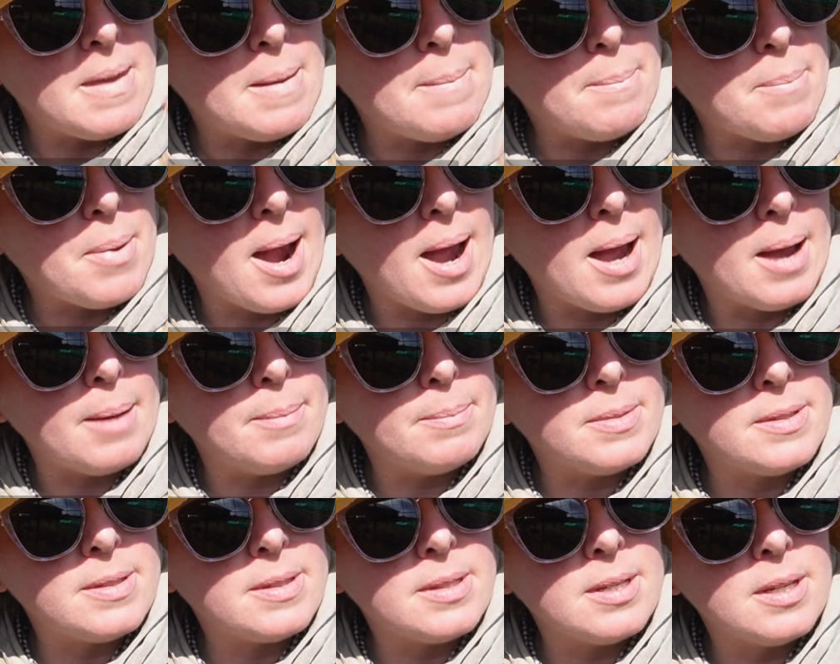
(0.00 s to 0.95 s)
then
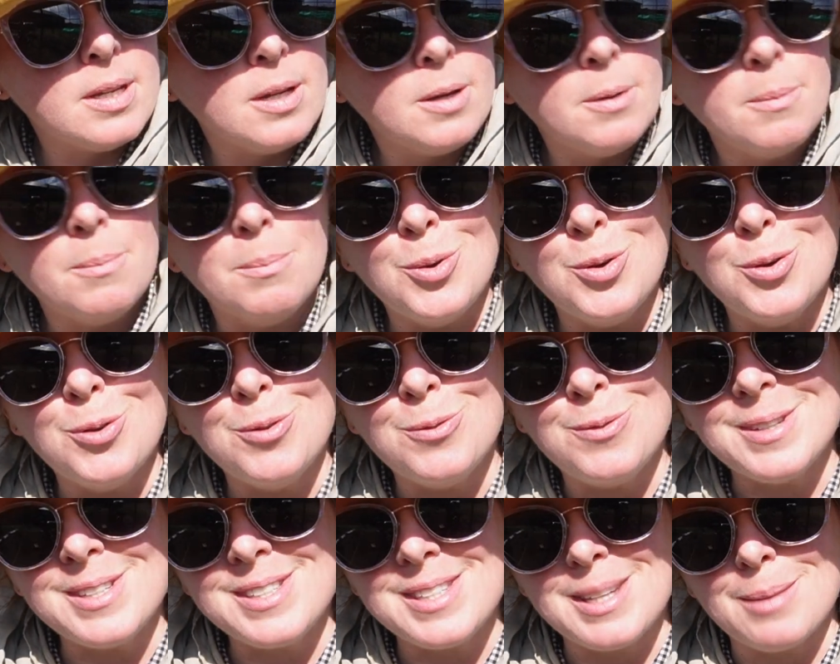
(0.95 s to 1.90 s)
perhaps
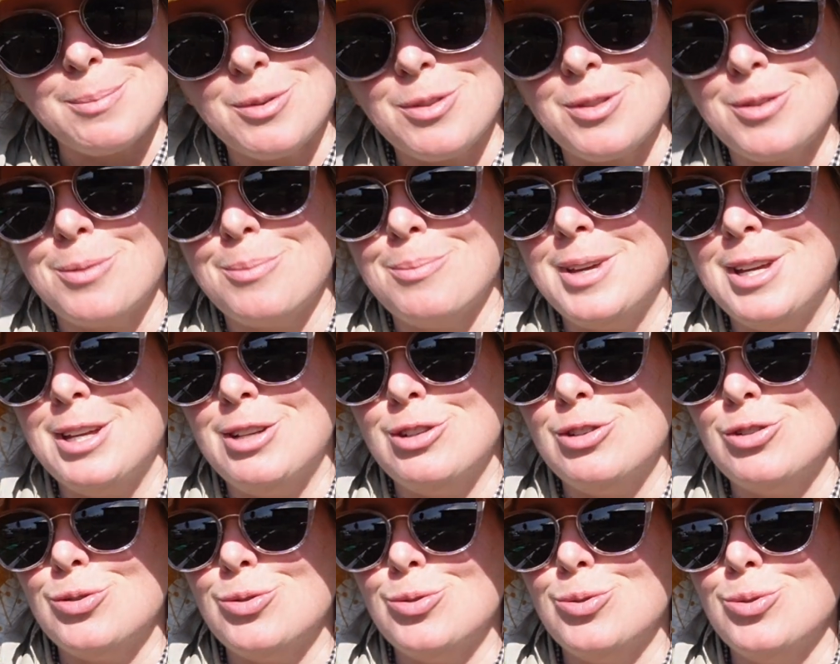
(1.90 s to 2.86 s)
move some of them
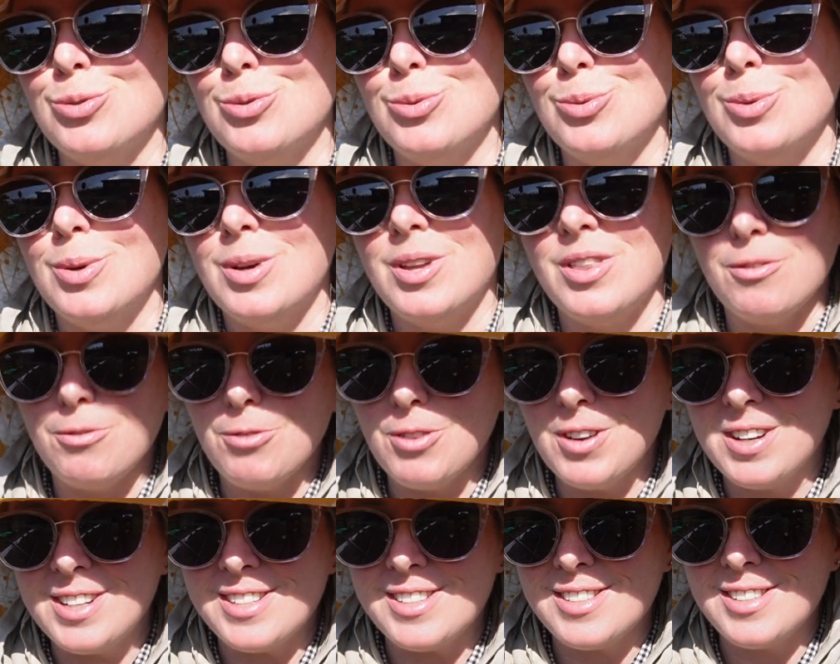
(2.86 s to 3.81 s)
into the
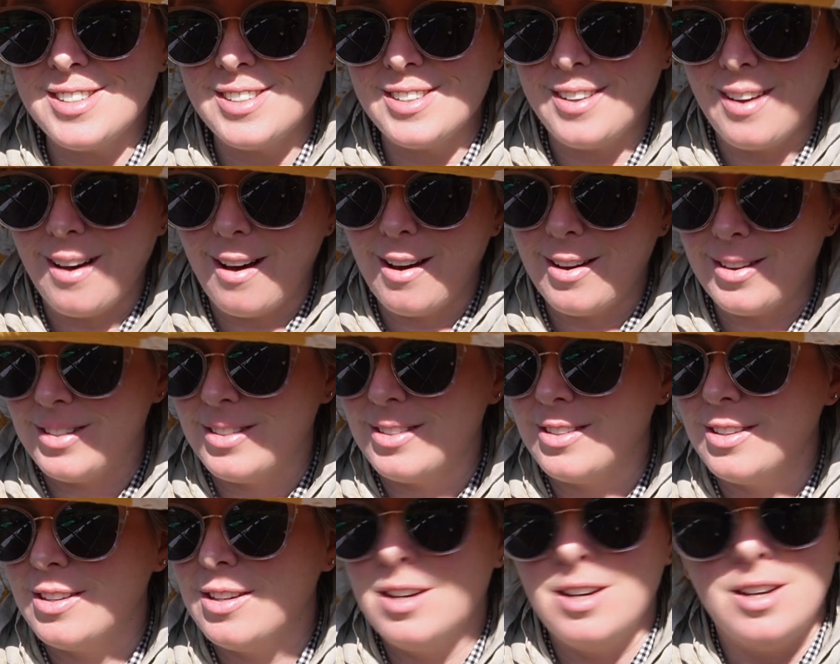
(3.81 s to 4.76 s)
front garden.